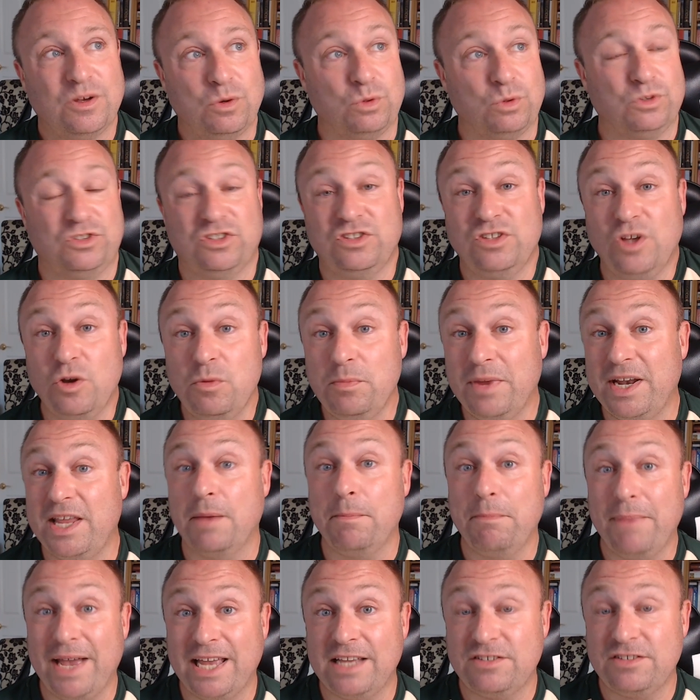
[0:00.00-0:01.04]
so many
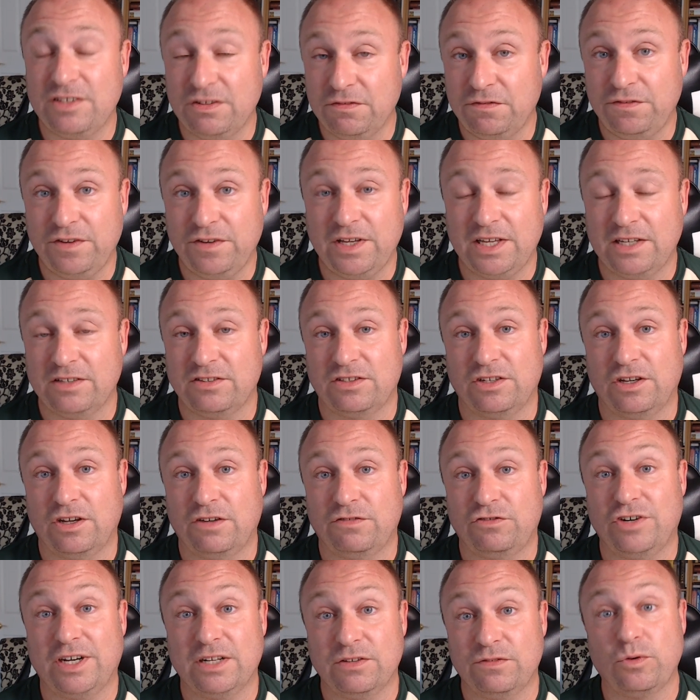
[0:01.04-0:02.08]
amazing things that have
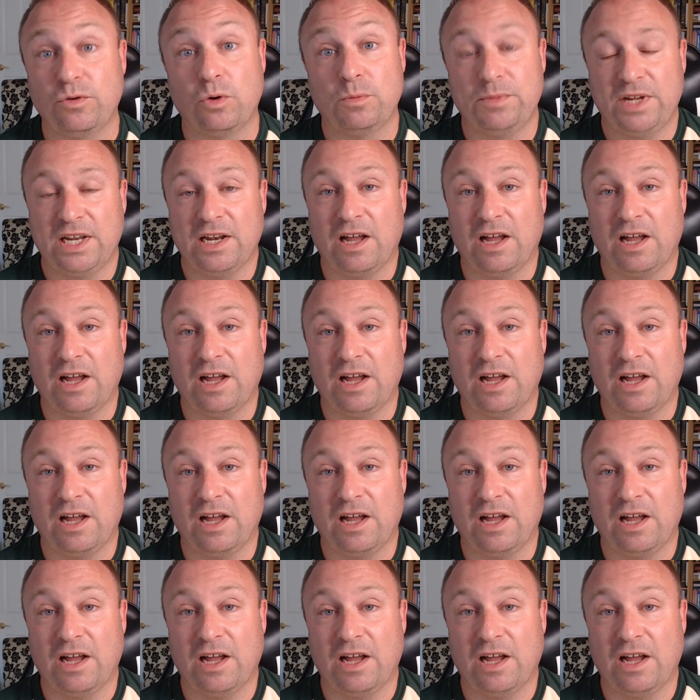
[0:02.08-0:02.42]
transformed